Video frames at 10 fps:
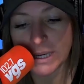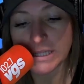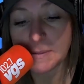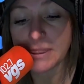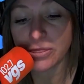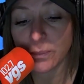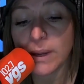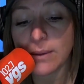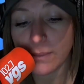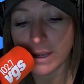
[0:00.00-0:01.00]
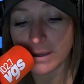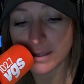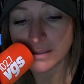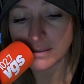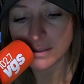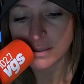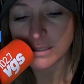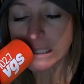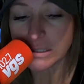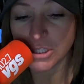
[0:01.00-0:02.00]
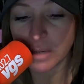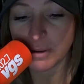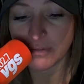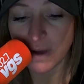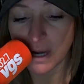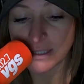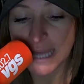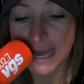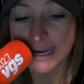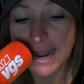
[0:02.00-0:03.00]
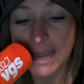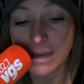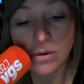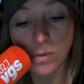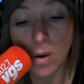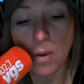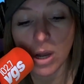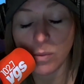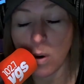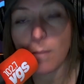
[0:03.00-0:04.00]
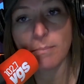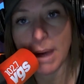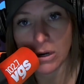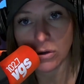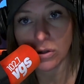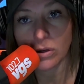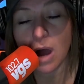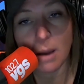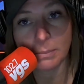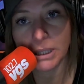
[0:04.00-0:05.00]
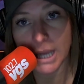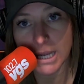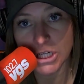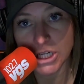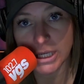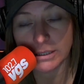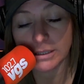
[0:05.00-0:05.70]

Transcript: it's been 3 weeks since Jamie Foxx had a quote-unquote medical complication.